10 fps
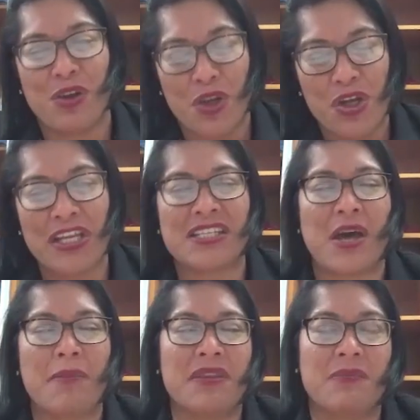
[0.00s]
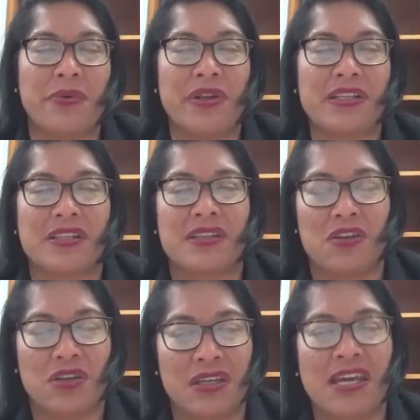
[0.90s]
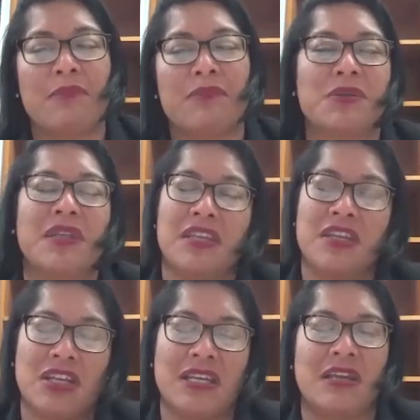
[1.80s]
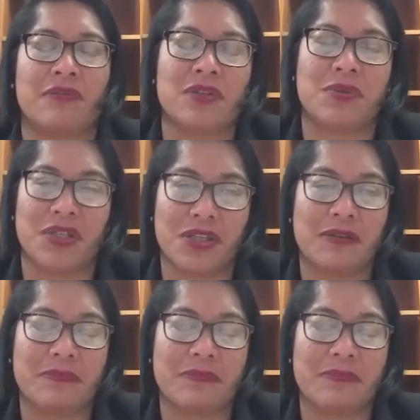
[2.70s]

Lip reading: early time in the morning, so then you can come to it and then you can head off to work.